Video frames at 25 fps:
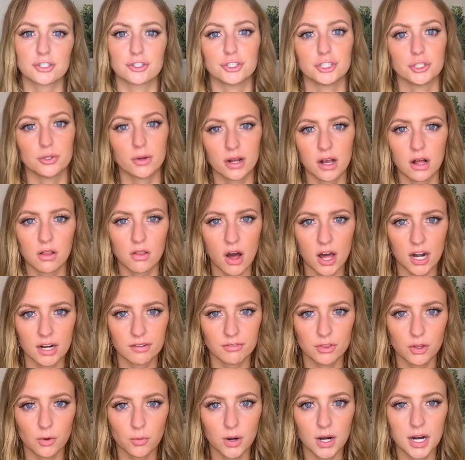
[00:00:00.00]
doing a lot of
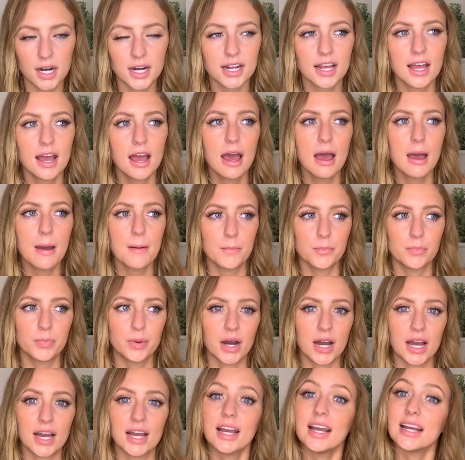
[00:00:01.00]
the work,
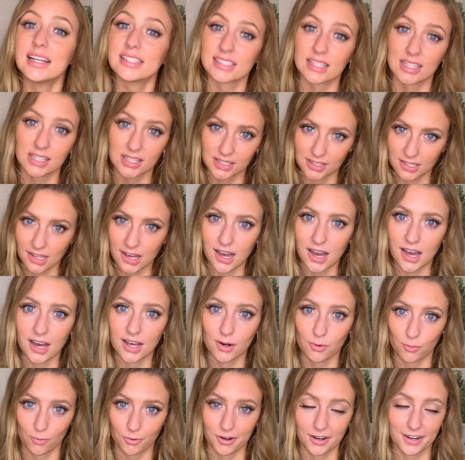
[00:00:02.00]
but it's a lot
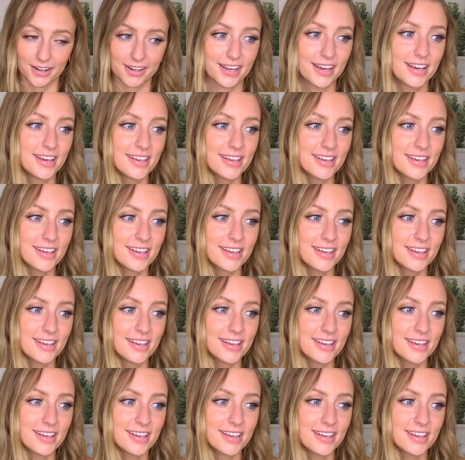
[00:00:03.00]
of work.